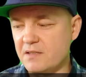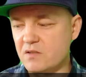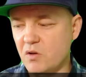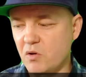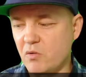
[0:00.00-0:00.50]
And
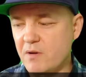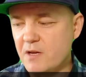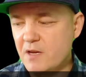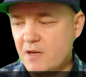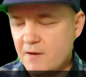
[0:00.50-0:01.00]
so
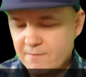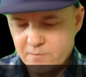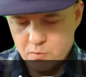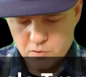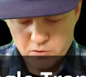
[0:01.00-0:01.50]

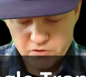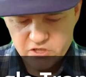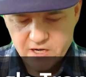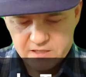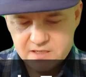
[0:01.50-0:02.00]
for
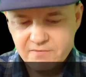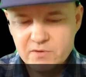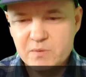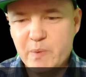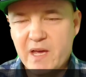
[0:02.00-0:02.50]
Chinese and
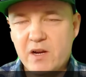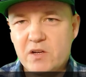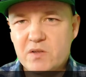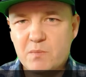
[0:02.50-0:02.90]
for Spanish,